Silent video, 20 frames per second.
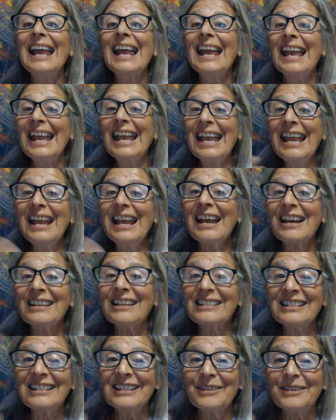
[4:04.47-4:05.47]

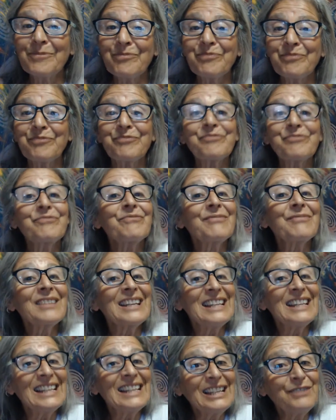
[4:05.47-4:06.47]
And
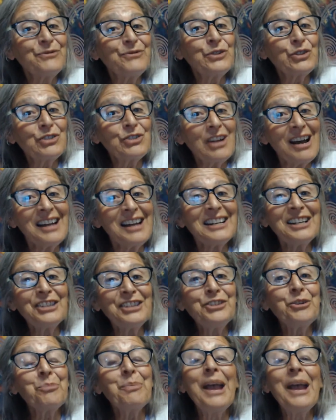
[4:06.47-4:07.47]
if you're not on
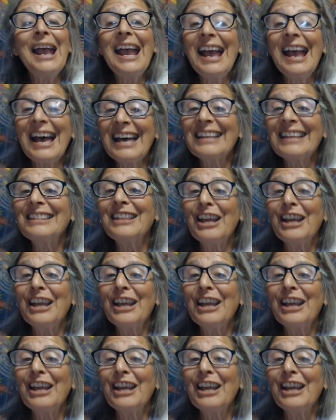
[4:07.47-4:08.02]
your path,